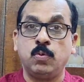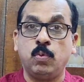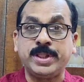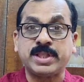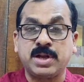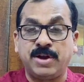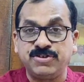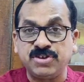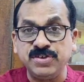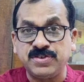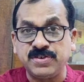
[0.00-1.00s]
with
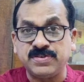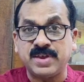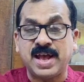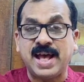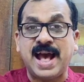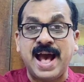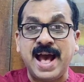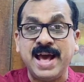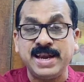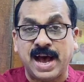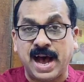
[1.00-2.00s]
consensus
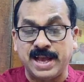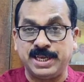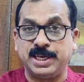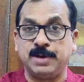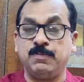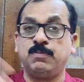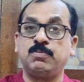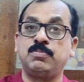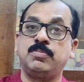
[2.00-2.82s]
ad idem